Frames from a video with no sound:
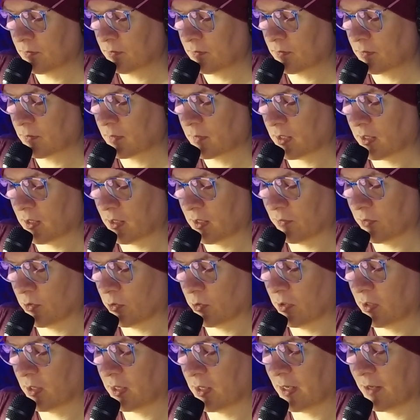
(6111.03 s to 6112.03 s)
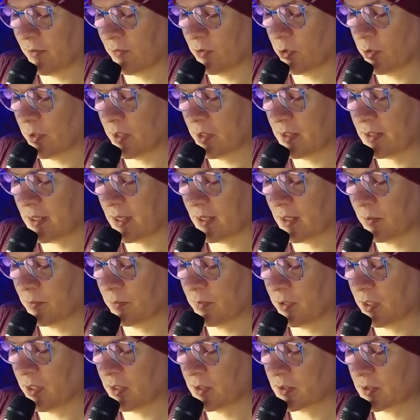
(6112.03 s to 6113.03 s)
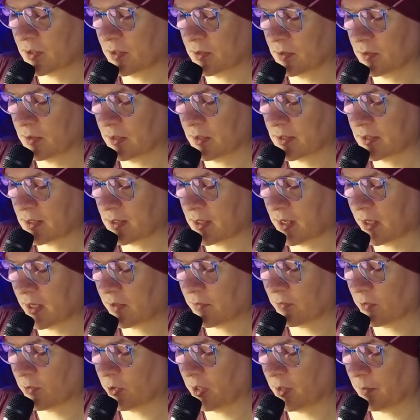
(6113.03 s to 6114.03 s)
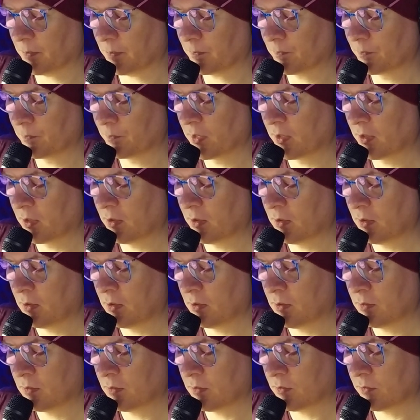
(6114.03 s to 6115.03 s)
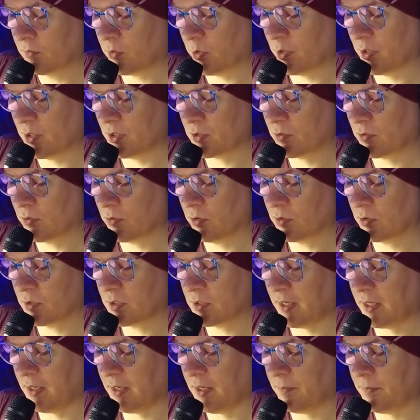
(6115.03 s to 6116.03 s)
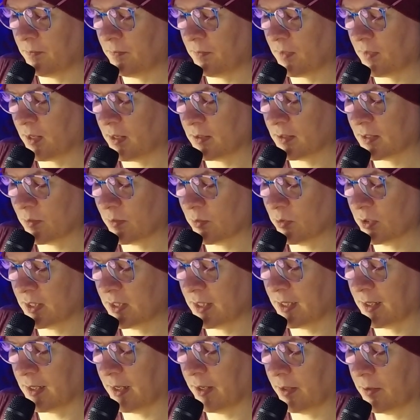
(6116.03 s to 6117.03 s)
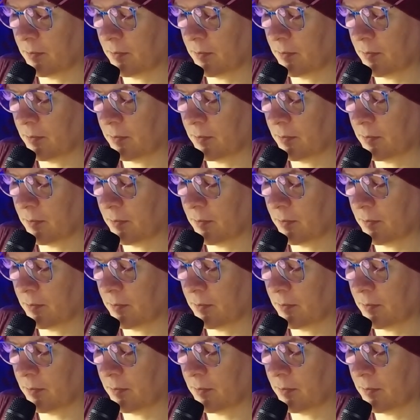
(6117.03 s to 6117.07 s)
I have always had a personal dislike for him, for his cruelty and double-dealing.